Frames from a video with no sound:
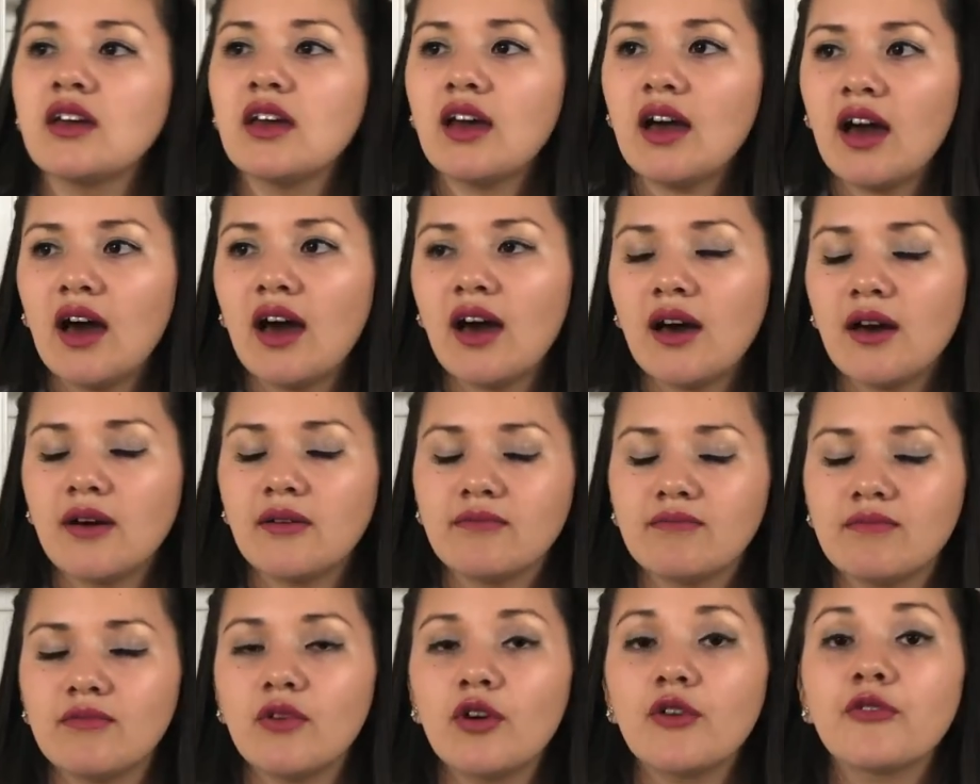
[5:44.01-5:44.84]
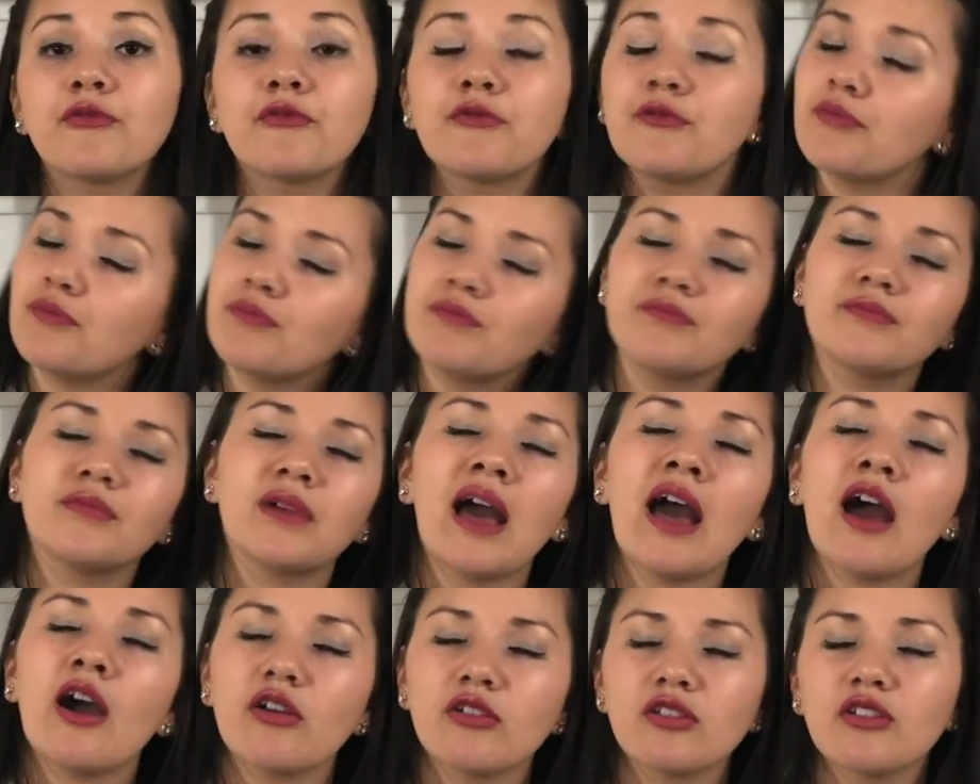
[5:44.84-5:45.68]
of
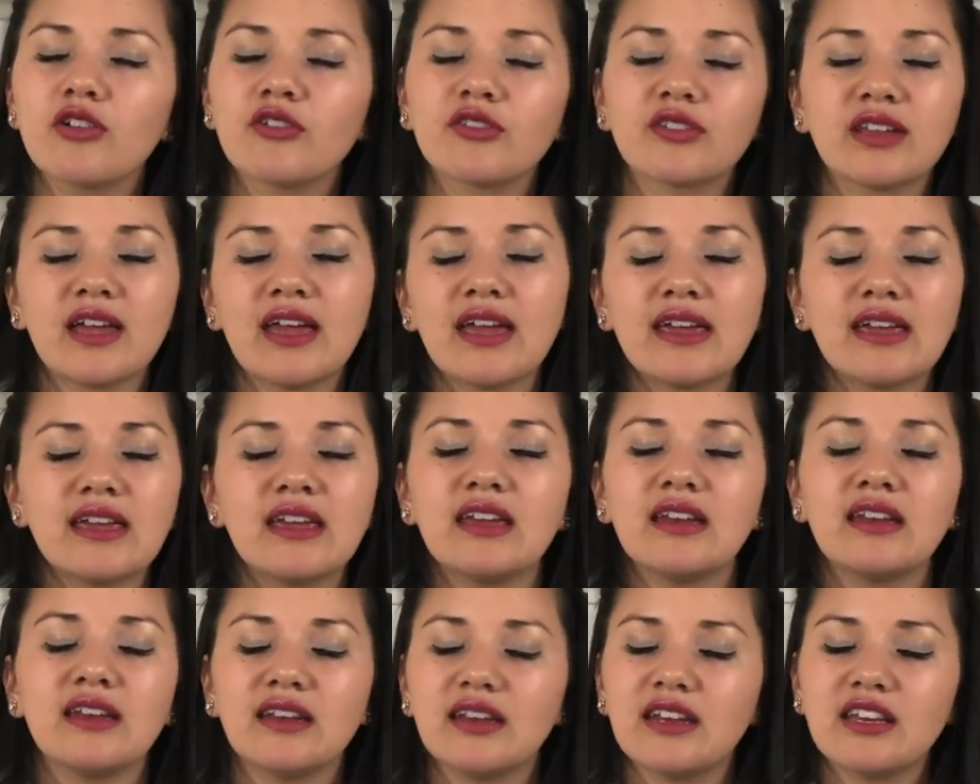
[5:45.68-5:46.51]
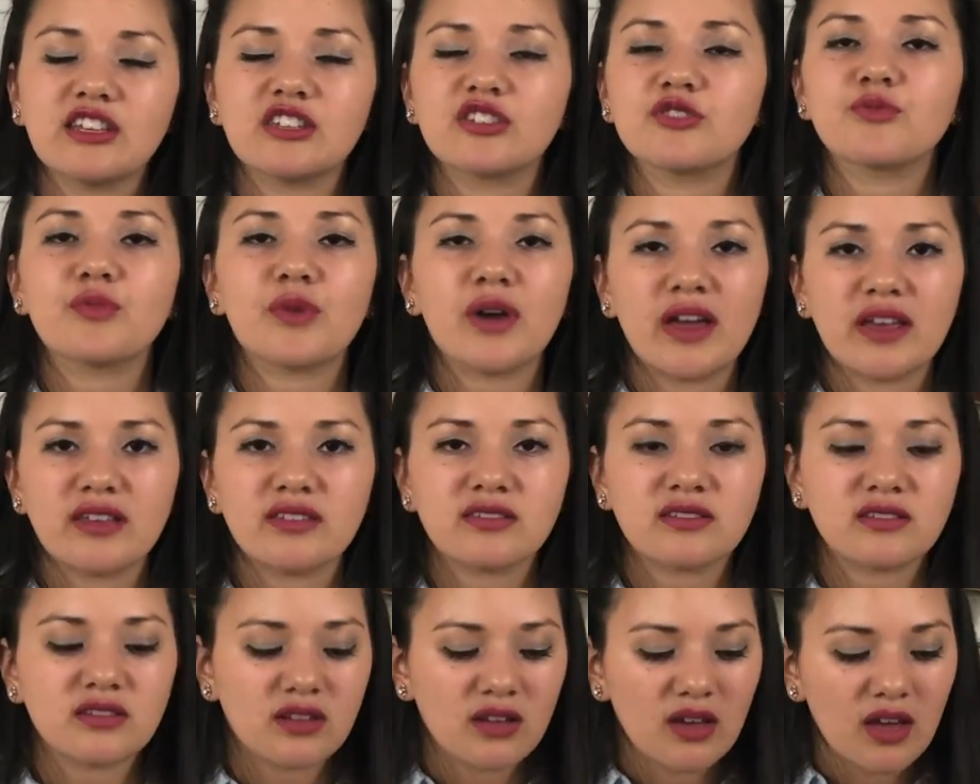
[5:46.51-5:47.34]
how long they eat in each
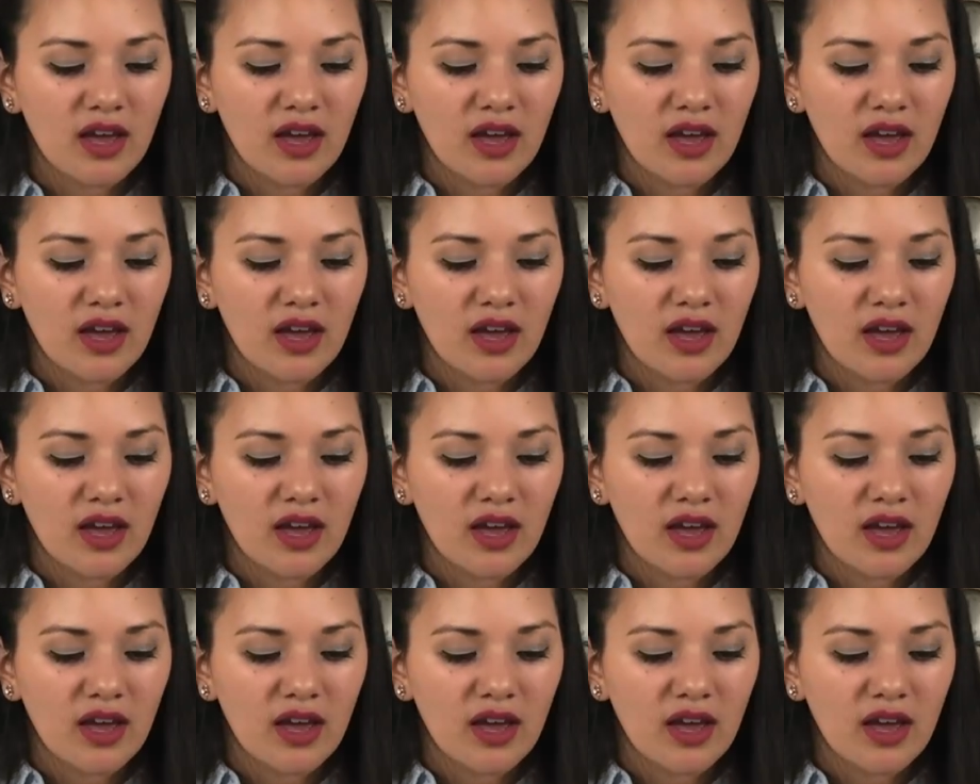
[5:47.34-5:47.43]
breast.